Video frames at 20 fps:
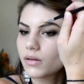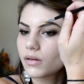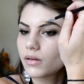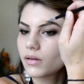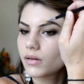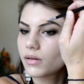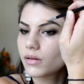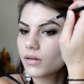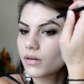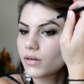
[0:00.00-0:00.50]

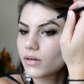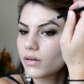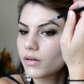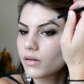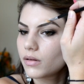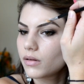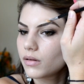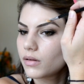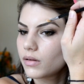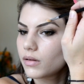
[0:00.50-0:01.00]

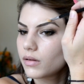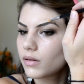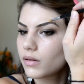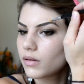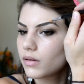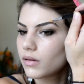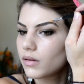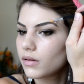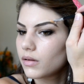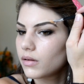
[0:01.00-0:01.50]

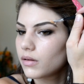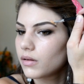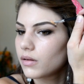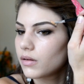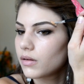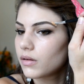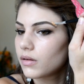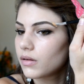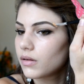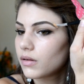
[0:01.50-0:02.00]

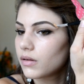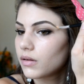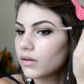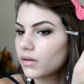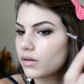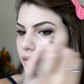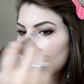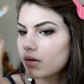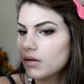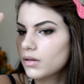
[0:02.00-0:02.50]
(no one is talking)